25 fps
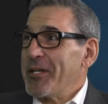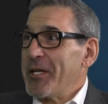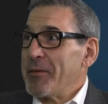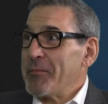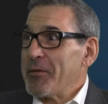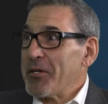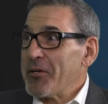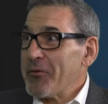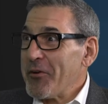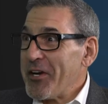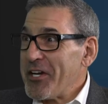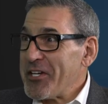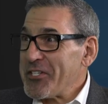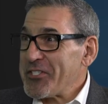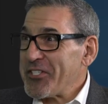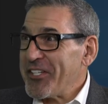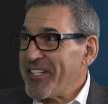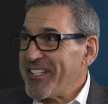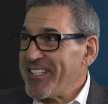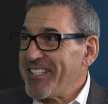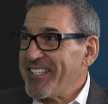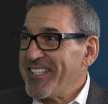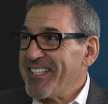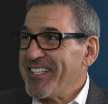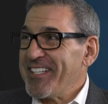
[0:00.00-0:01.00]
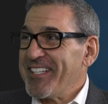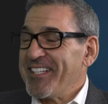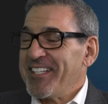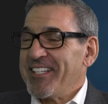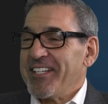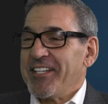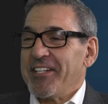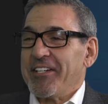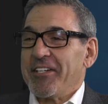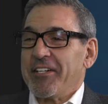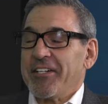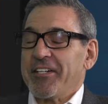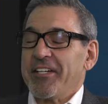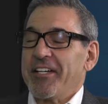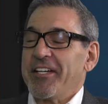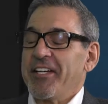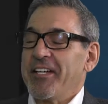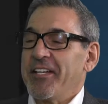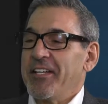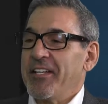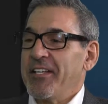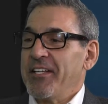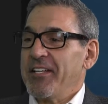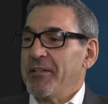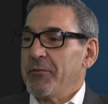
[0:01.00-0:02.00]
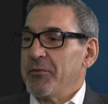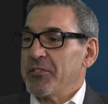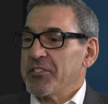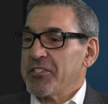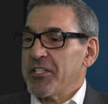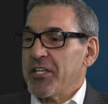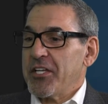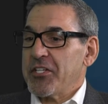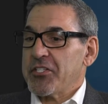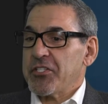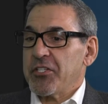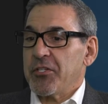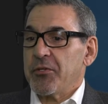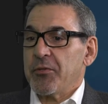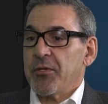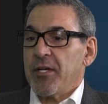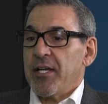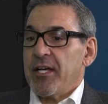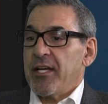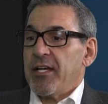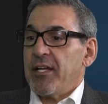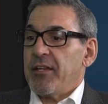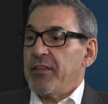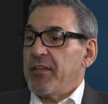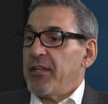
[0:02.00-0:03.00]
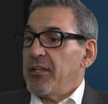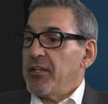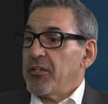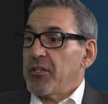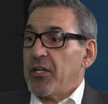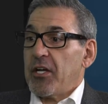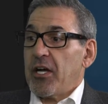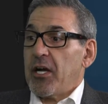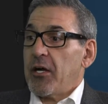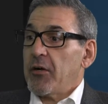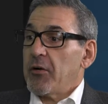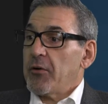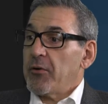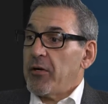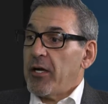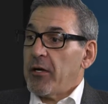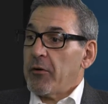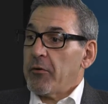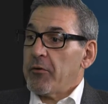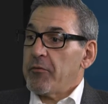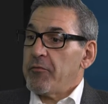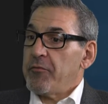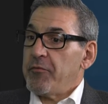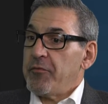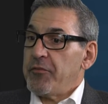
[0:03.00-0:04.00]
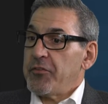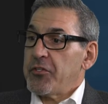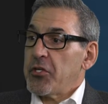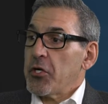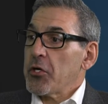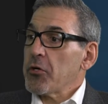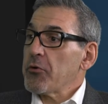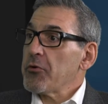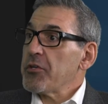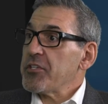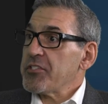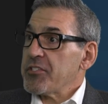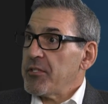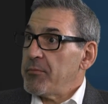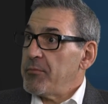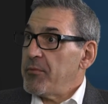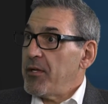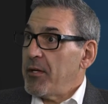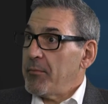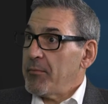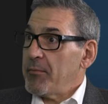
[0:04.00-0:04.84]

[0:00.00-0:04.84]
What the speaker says: immigration. Okay, it was an issue. Our tourism